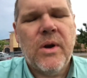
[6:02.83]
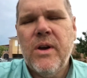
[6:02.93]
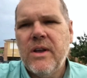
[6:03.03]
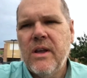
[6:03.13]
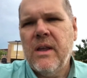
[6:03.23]
we're
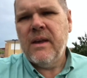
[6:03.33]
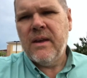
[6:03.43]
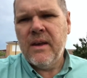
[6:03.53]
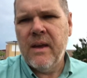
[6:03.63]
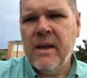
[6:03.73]
gonna,
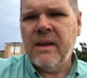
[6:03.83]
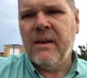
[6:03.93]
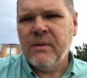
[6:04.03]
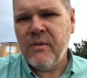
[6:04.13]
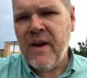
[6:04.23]

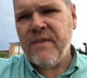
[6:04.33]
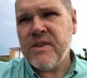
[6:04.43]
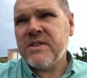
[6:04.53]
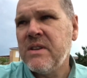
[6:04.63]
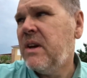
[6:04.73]
we found
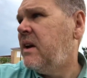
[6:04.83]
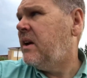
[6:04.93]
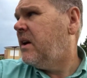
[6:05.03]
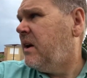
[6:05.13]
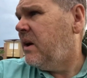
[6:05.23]
this
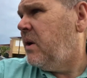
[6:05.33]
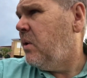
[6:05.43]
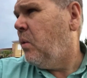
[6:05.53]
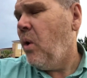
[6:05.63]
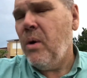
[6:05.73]

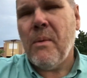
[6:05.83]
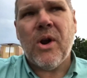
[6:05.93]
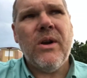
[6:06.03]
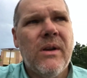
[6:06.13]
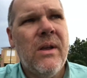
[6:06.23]

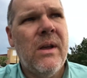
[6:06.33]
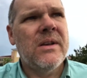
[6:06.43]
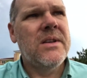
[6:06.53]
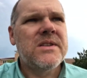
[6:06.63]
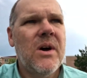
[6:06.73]
Walmart,
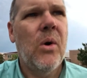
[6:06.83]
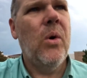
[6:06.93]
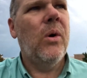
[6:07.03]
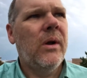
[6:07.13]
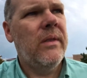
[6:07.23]
so
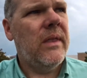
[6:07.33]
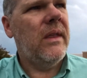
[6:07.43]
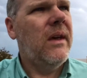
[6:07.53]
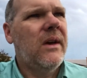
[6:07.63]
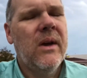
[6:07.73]

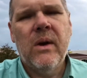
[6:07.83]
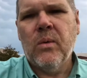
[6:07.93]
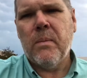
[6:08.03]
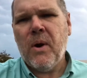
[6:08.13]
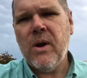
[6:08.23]

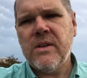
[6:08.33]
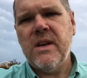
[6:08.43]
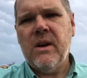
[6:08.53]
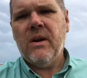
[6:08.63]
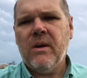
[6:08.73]
we're parked
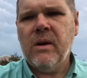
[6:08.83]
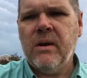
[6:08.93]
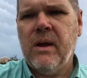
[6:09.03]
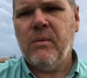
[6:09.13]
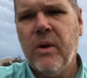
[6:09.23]
here
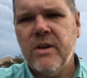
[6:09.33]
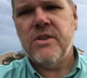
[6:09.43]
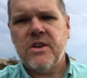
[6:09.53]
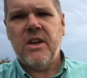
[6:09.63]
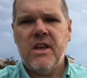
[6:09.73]
and we're
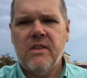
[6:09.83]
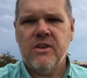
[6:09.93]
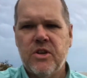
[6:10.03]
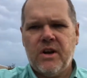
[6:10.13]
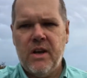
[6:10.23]
just going to eat in
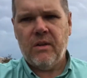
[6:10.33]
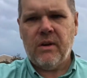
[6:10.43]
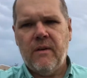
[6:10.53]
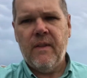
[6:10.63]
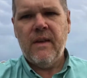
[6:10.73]
a
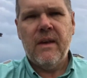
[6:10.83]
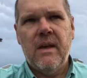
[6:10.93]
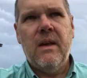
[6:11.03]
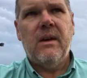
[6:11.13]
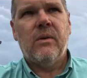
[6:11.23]
trailer,
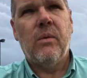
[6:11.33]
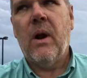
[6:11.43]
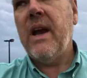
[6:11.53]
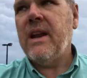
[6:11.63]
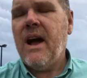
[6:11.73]

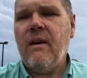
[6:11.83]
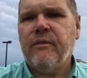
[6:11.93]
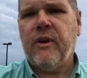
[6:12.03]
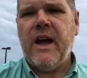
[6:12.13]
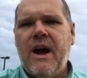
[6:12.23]
ride it out
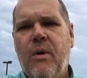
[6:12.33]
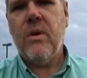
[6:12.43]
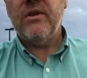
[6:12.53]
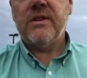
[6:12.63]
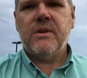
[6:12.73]
for an
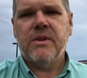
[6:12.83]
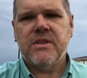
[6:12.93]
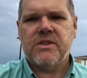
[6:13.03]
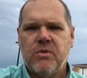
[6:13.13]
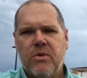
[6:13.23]
hour and see what
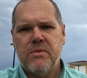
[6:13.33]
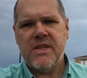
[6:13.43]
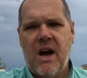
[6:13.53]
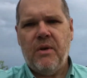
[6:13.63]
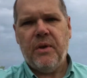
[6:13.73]
the storms
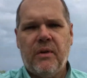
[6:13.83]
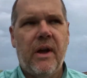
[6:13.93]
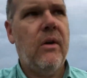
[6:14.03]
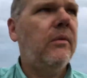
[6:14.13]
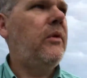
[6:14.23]
south look
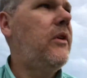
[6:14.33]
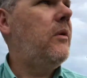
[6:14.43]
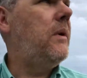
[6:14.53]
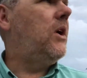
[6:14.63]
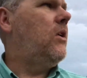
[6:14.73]
like. Hopefully
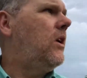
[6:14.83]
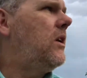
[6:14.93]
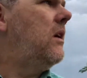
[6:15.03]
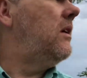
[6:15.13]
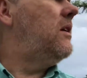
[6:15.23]
they'll be gone.
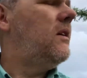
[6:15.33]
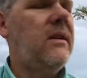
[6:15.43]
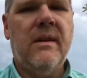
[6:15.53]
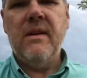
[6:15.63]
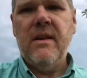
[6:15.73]

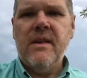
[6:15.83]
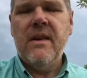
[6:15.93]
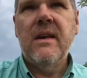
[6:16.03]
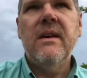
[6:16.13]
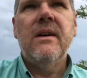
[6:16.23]

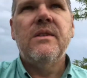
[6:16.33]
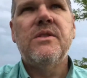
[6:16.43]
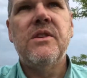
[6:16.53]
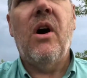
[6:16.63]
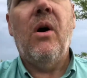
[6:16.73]

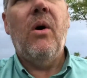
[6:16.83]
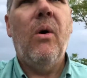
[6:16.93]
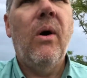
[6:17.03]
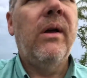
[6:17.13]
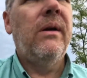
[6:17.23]
So